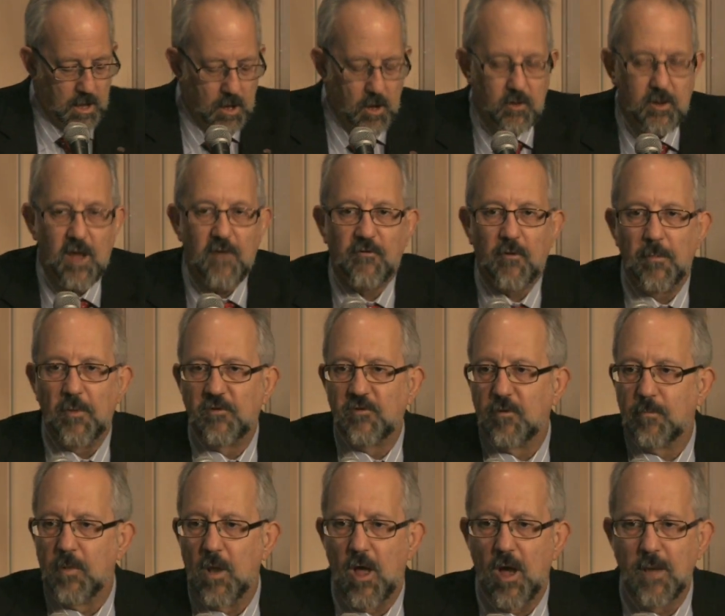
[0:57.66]
Okay, from the
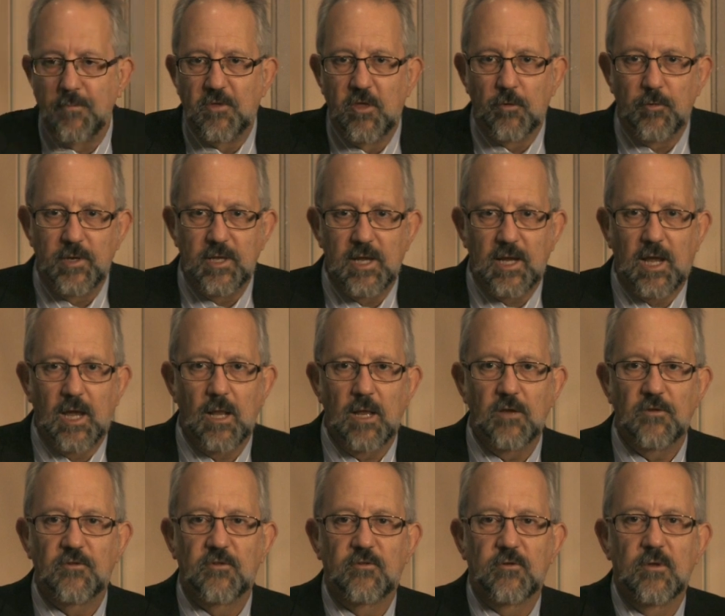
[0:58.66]
sublime to the
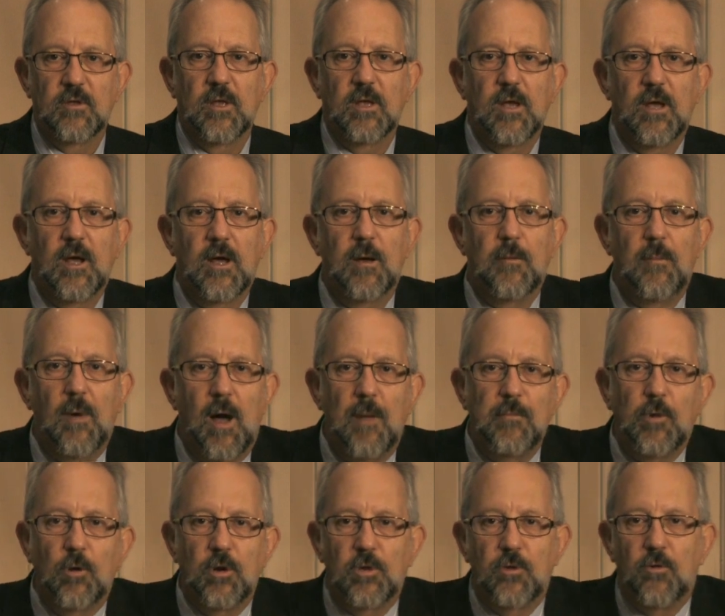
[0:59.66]
ridiculous,
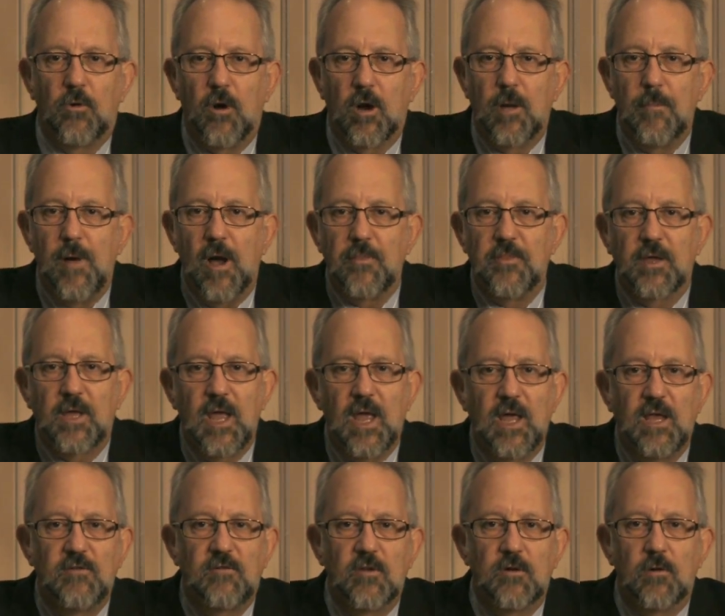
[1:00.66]
I'm going to talk about the
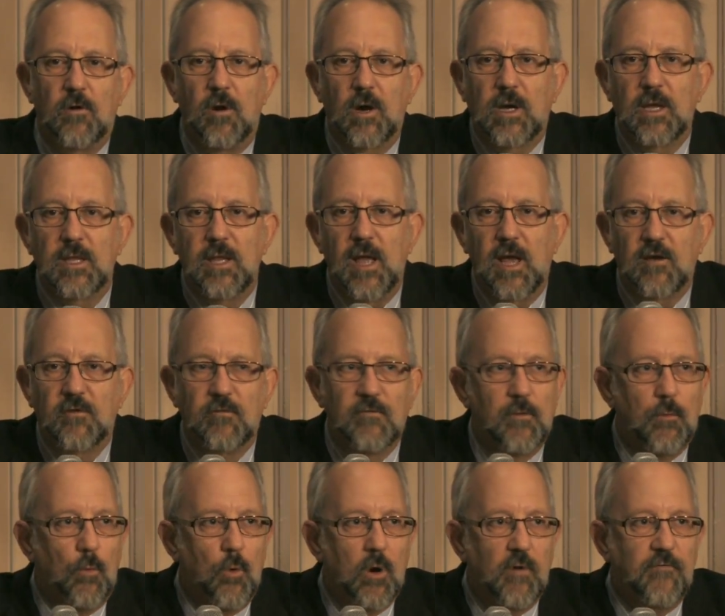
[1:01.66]
Keynesian architects of
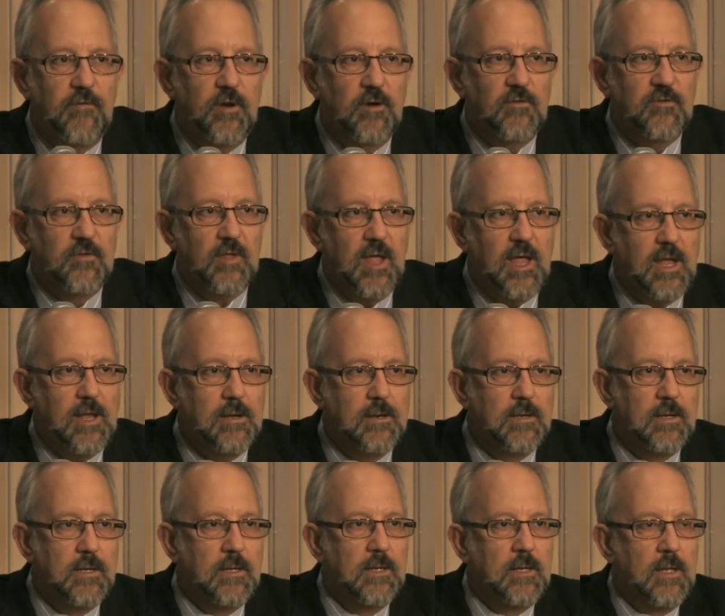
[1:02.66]
the warfare state
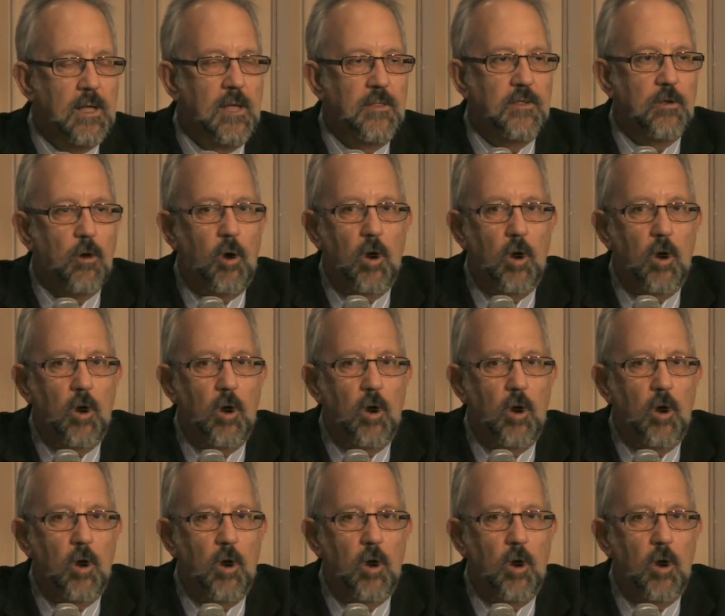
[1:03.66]
and the